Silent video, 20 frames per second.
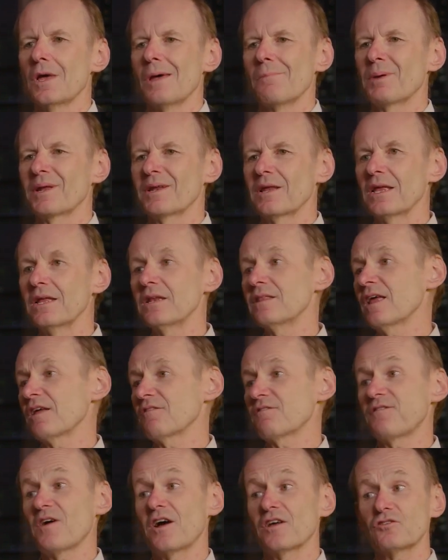But in
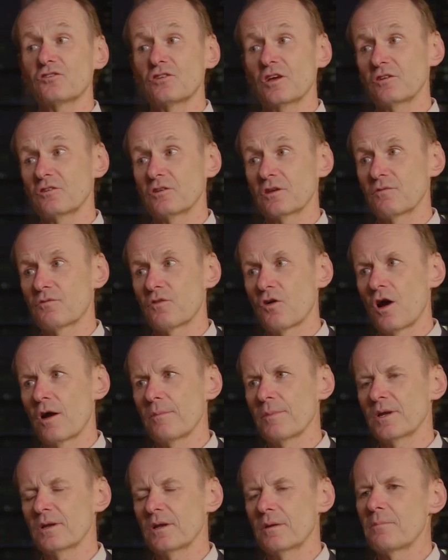that fast changing
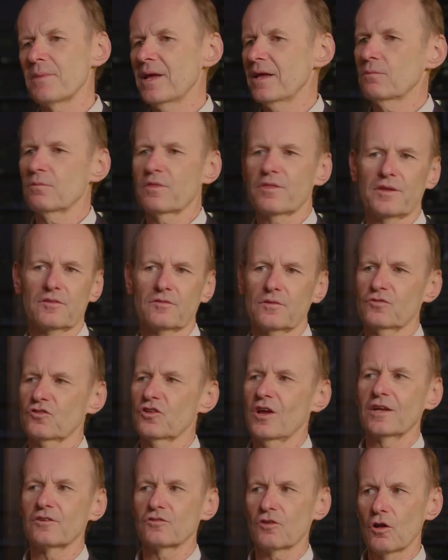environment, and man, things have
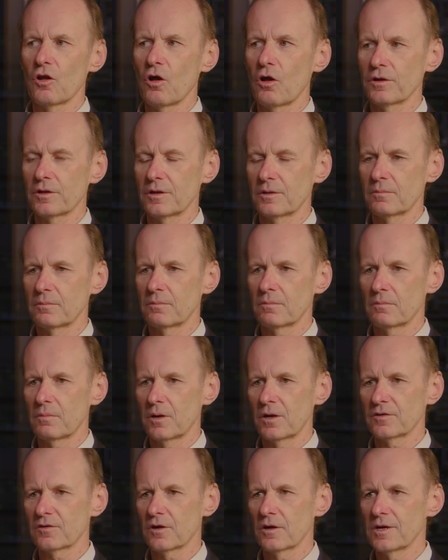changed a lot in
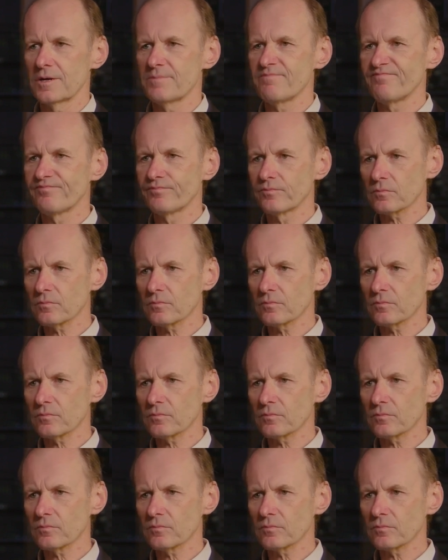my time,